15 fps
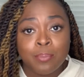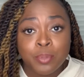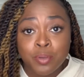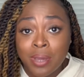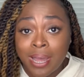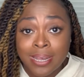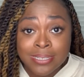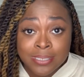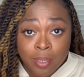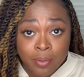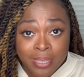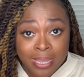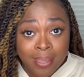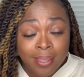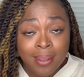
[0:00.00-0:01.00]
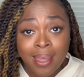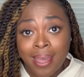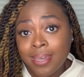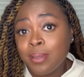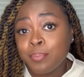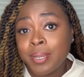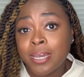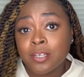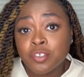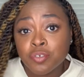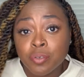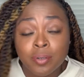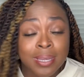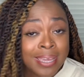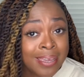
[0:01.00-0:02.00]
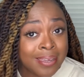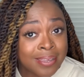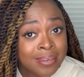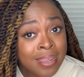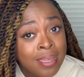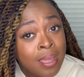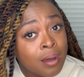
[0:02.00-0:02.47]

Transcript: you guys know that I am natural, and